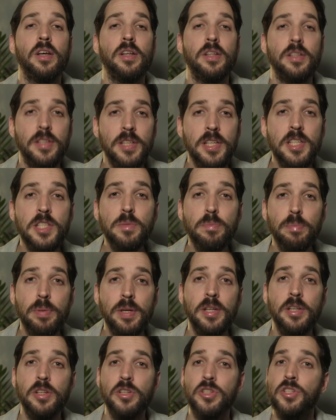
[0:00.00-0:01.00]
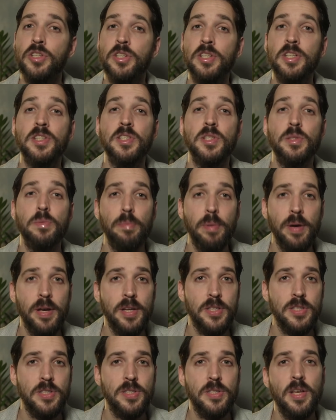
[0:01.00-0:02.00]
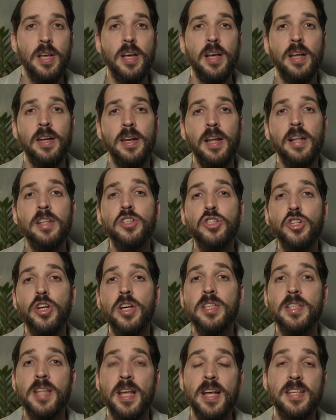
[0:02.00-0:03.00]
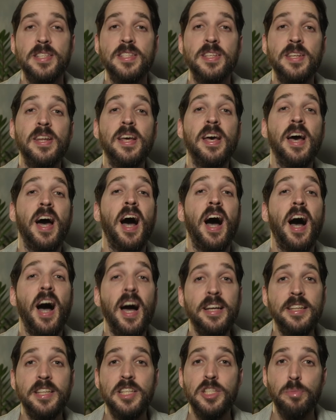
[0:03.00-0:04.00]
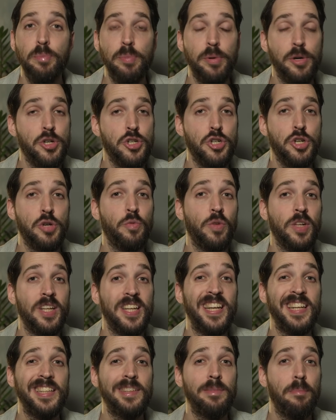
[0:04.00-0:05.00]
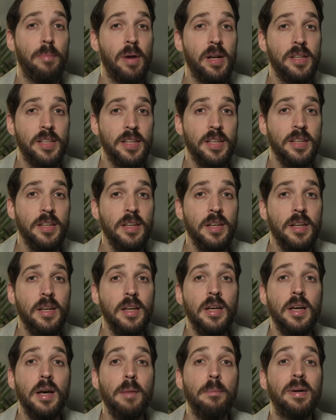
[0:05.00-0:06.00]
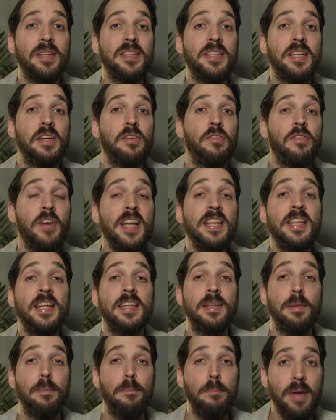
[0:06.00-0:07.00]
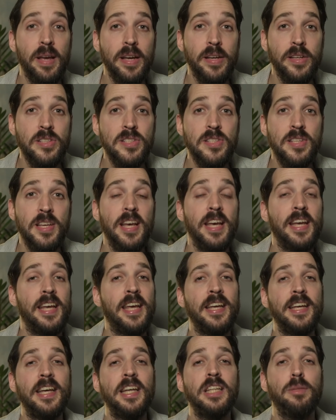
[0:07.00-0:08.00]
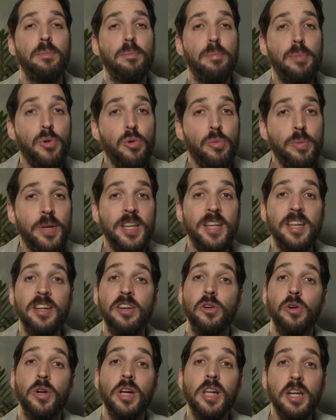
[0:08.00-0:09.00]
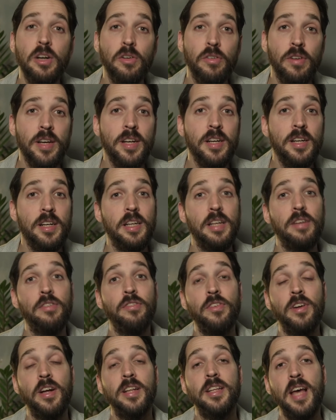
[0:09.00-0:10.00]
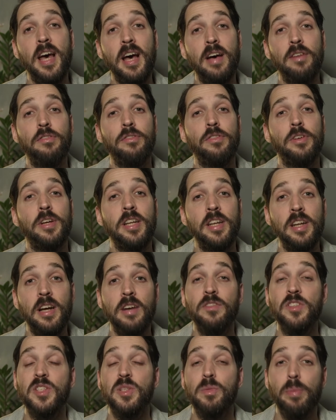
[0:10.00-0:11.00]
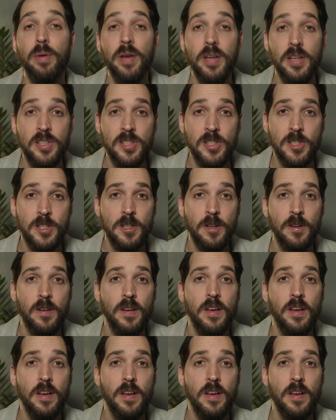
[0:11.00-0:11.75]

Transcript: These speakers need space, not just as in high dispersion will get muddy, but in a way that the bass can get boomy really quick if not have enough space.